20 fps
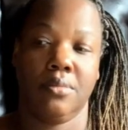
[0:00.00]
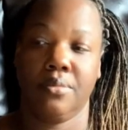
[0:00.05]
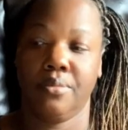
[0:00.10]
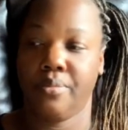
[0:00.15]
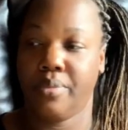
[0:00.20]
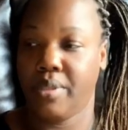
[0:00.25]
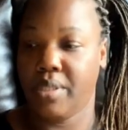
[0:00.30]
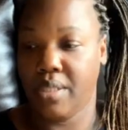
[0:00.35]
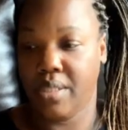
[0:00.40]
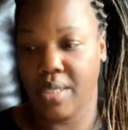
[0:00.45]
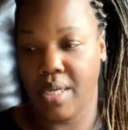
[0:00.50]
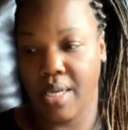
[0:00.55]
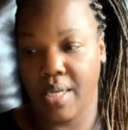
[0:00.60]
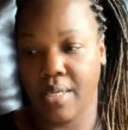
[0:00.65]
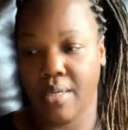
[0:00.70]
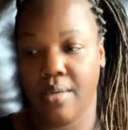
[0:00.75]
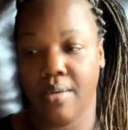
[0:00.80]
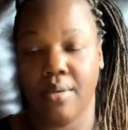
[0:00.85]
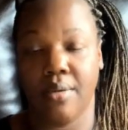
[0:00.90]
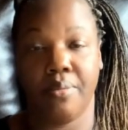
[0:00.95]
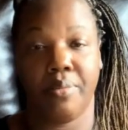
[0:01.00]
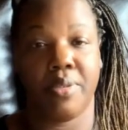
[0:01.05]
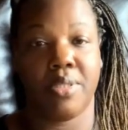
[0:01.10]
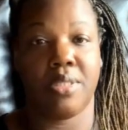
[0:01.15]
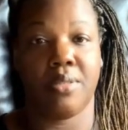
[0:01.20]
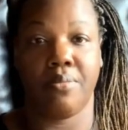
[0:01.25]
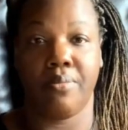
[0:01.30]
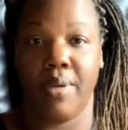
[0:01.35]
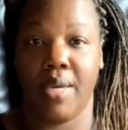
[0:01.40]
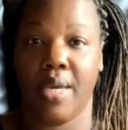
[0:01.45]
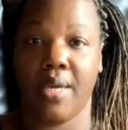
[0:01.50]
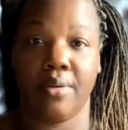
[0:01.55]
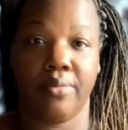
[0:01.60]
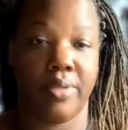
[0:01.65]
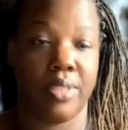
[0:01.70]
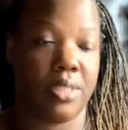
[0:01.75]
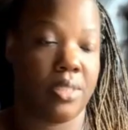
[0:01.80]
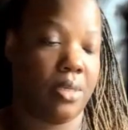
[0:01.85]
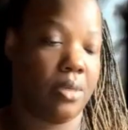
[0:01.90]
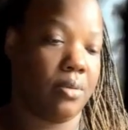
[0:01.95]
put a date on it, put some
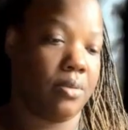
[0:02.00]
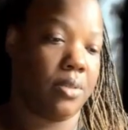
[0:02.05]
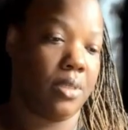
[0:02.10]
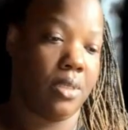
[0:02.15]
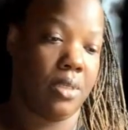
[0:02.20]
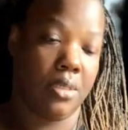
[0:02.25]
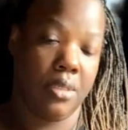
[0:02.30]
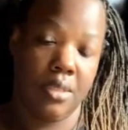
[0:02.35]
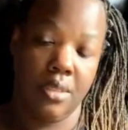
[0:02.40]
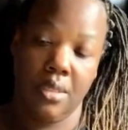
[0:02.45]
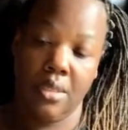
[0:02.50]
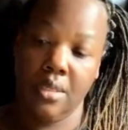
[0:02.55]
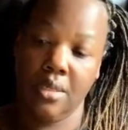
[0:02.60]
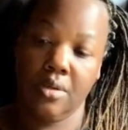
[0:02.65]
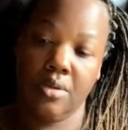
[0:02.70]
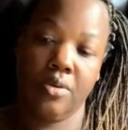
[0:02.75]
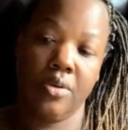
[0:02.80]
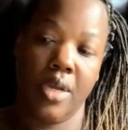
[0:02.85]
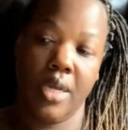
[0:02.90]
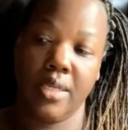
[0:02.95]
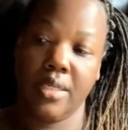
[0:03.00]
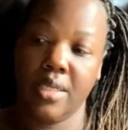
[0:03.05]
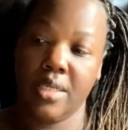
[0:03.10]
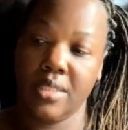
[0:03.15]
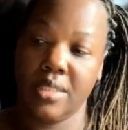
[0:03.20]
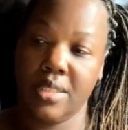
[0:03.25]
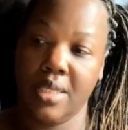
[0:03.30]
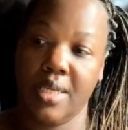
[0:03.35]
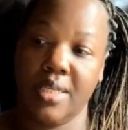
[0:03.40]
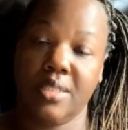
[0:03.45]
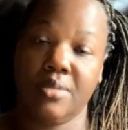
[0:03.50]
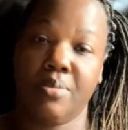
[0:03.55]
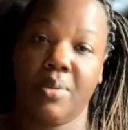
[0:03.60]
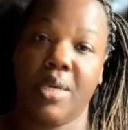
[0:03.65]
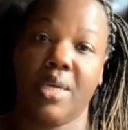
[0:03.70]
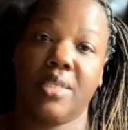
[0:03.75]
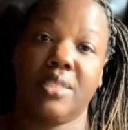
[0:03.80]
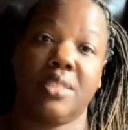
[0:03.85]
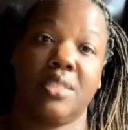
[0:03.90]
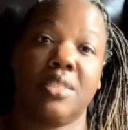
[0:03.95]
boundaries on it, create that safe
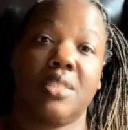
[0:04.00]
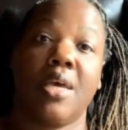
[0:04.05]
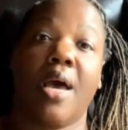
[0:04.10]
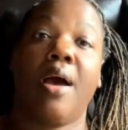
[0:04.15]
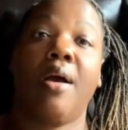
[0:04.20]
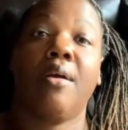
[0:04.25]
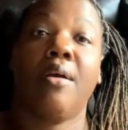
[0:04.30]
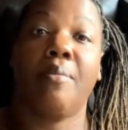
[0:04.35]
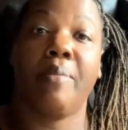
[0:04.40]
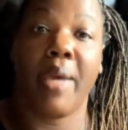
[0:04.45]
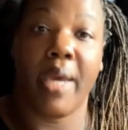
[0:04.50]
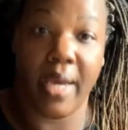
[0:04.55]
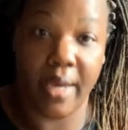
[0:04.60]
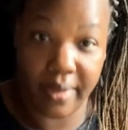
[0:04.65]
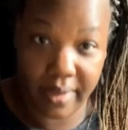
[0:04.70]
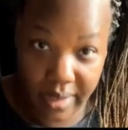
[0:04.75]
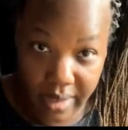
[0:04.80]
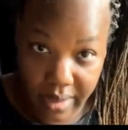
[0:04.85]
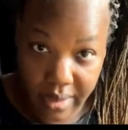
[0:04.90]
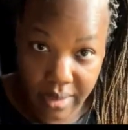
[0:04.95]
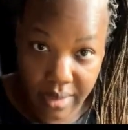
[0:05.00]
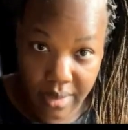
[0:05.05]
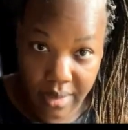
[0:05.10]
space and talk about it.